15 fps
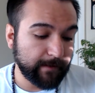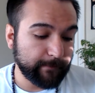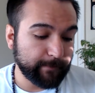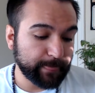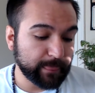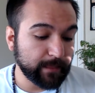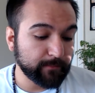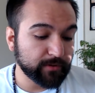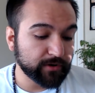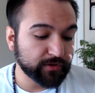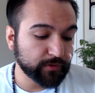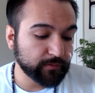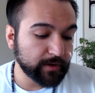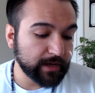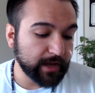Number
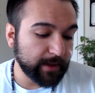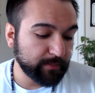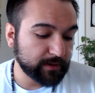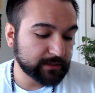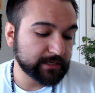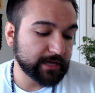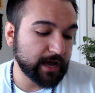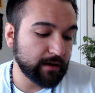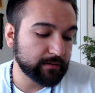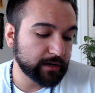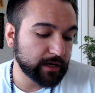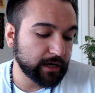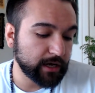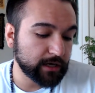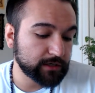three, I put down,
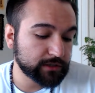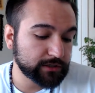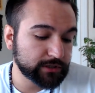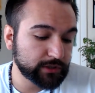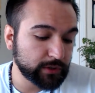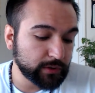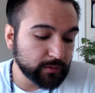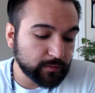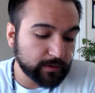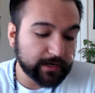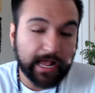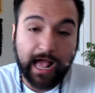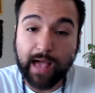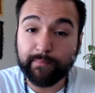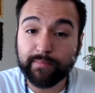do
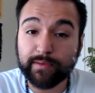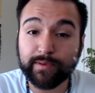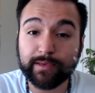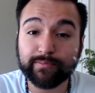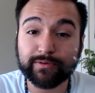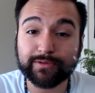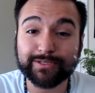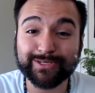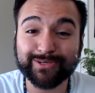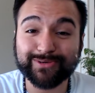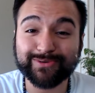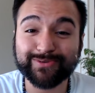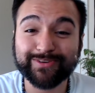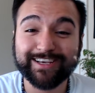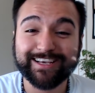what happy people
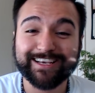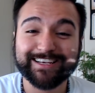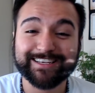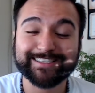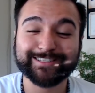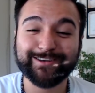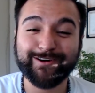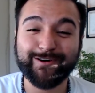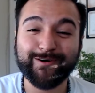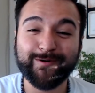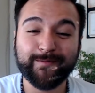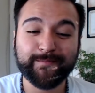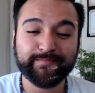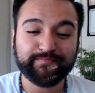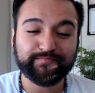do.
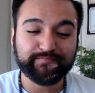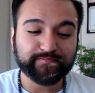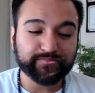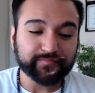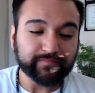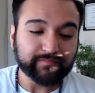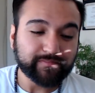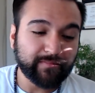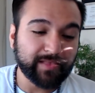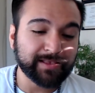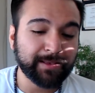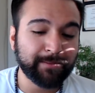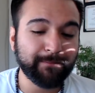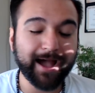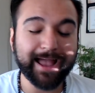So
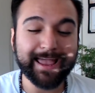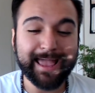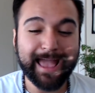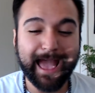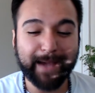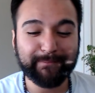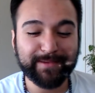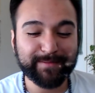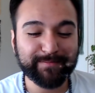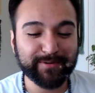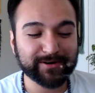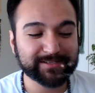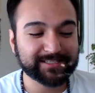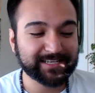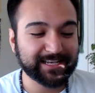my happy
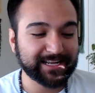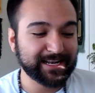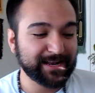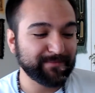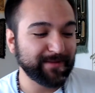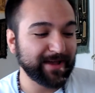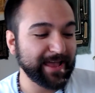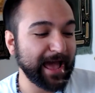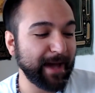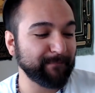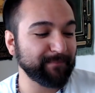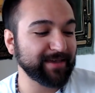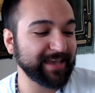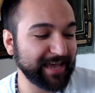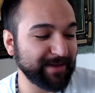person, my
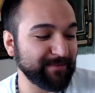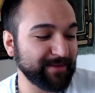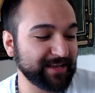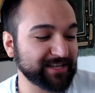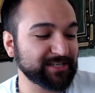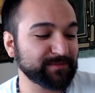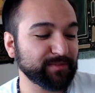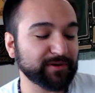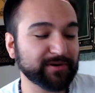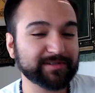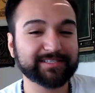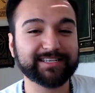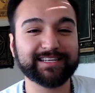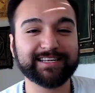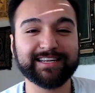happy image
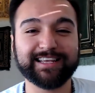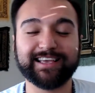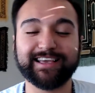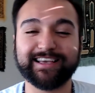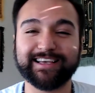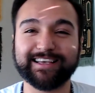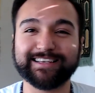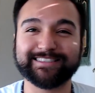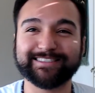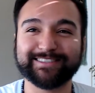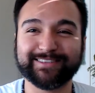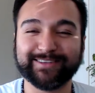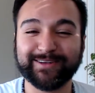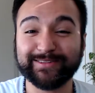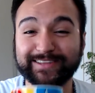person is,
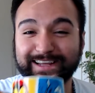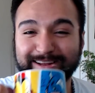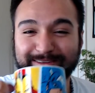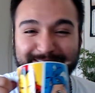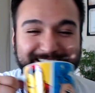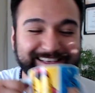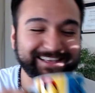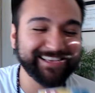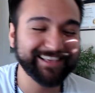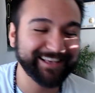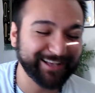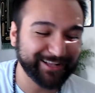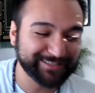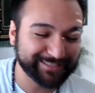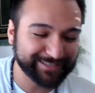hold on,
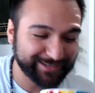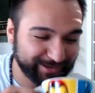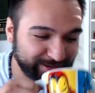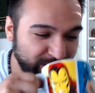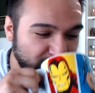I'll tell you.